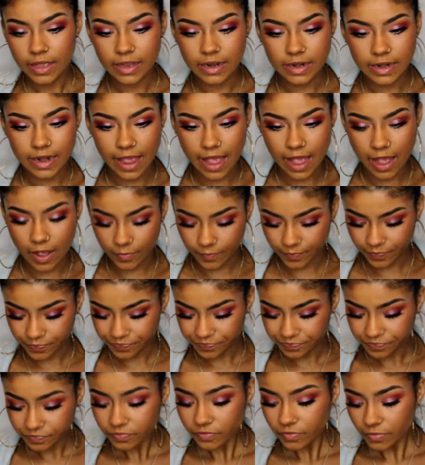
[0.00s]
now
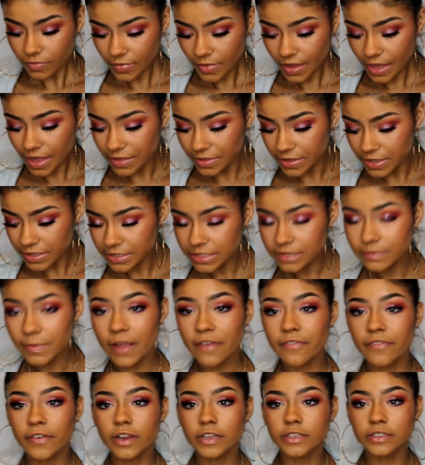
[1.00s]
this is
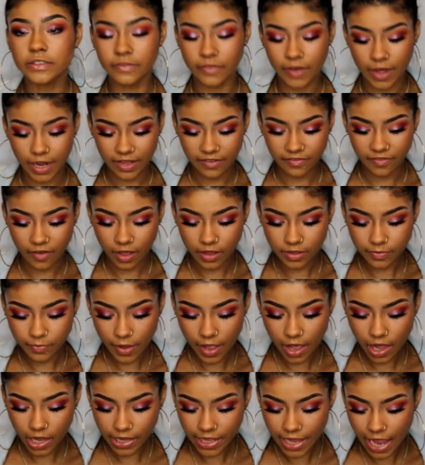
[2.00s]
my first Violet Voss
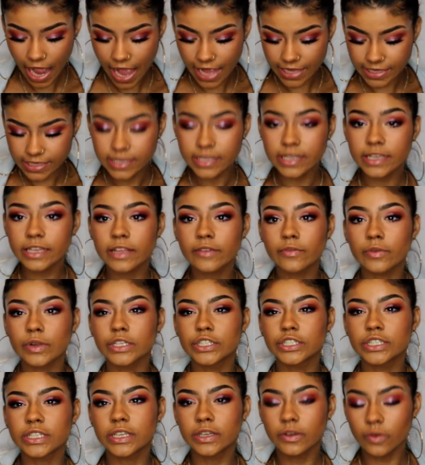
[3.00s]
palette I did
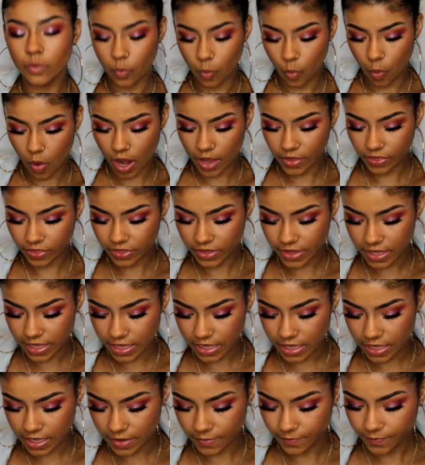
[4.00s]
originally want
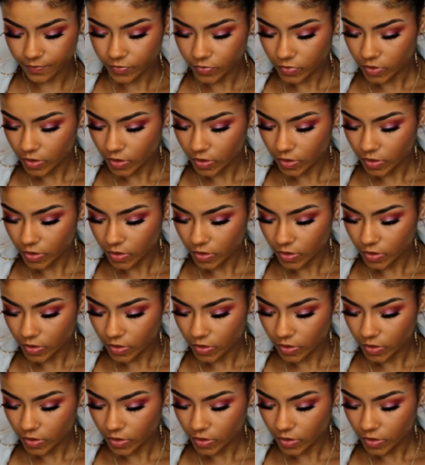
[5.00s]
the